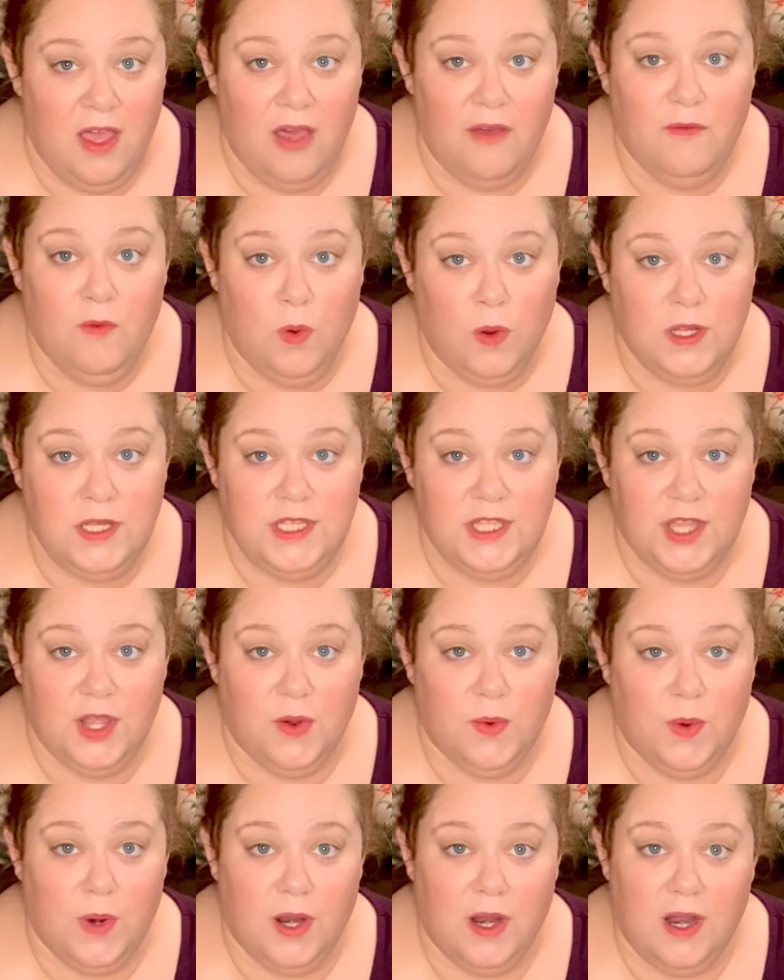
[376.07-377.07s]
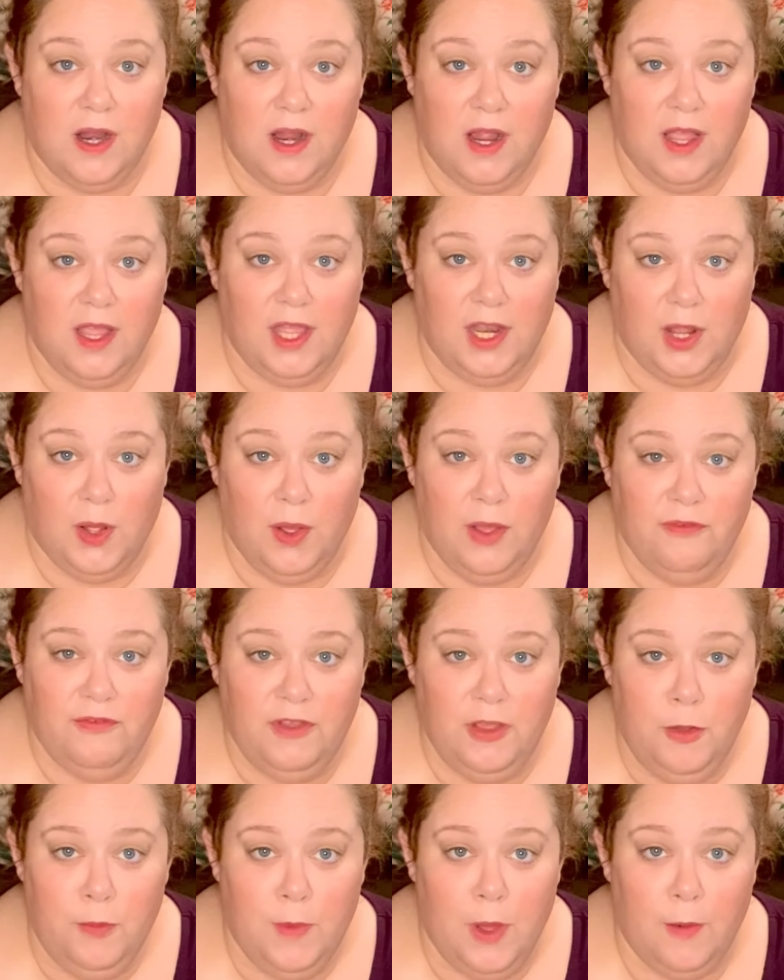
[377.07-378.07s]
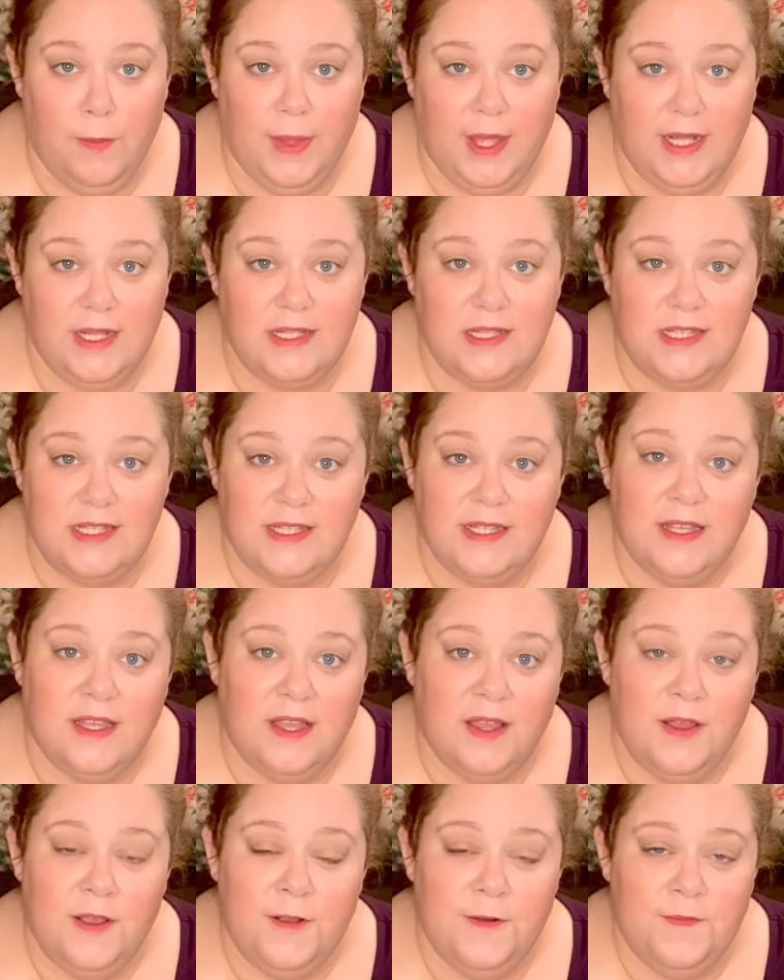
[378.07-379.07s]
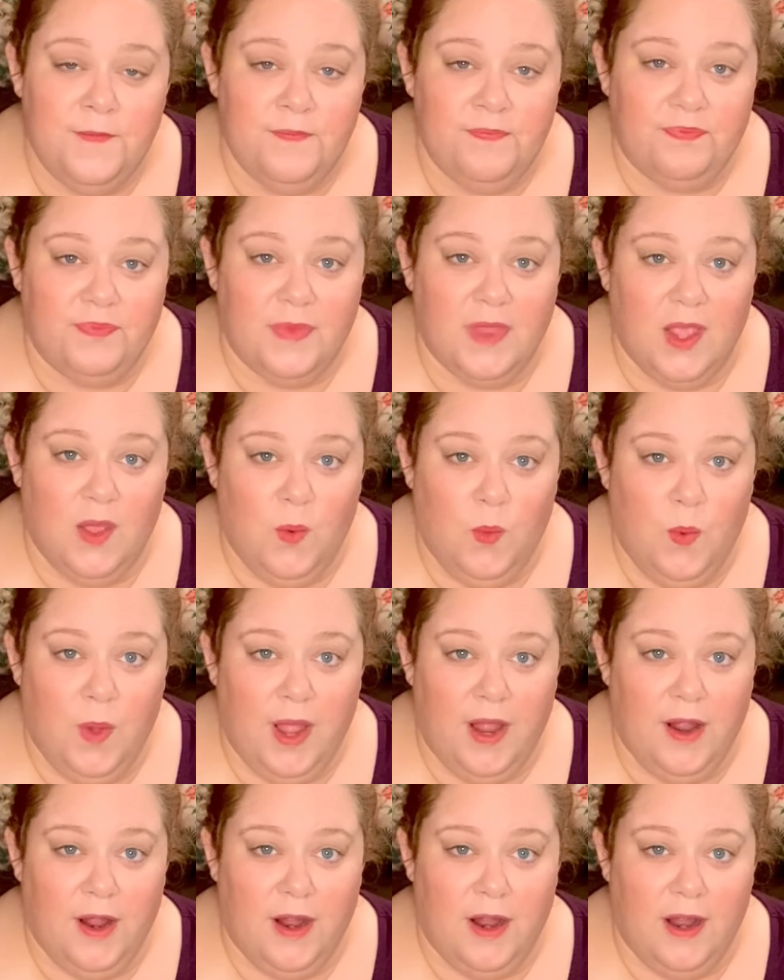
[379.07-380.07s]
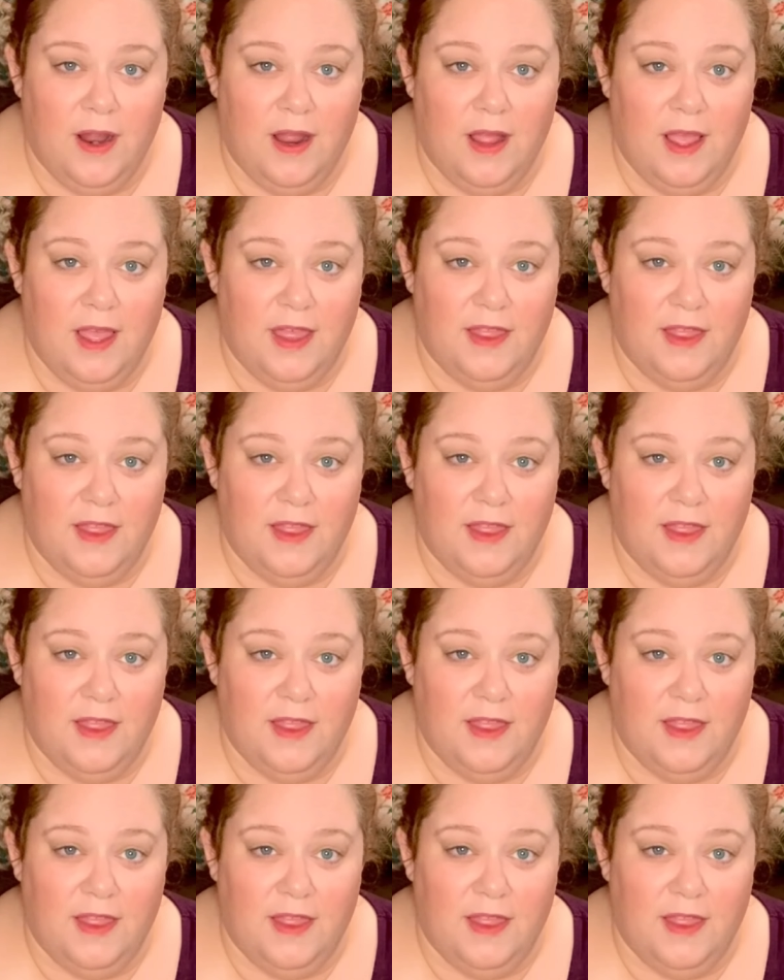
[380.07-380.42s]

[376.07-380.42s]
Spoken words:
Of course, there were, a few moments where,